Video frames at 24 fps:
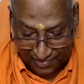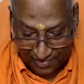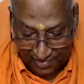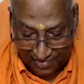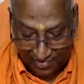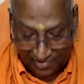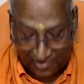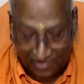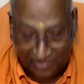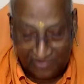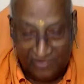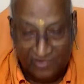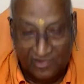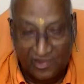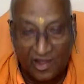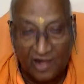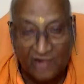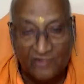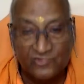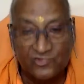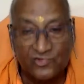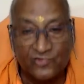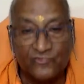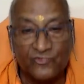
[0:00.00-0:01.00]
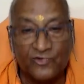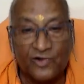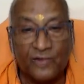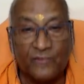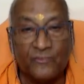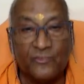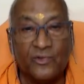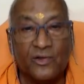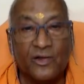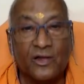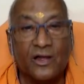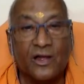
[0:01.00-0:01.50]
this is also
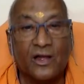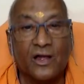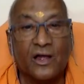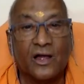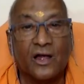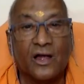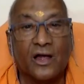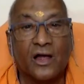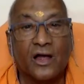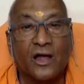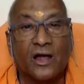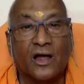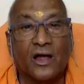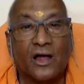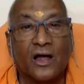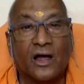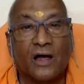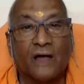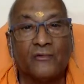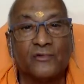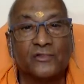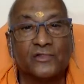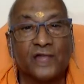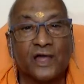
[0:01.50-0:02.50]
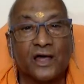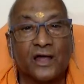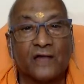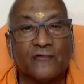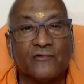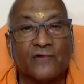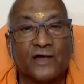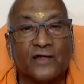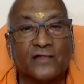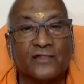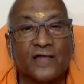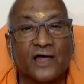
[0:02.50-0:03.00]
from
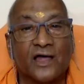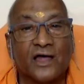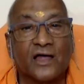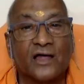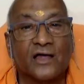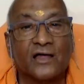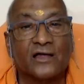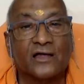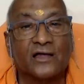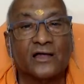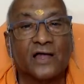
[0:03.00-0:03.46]
Avatarvada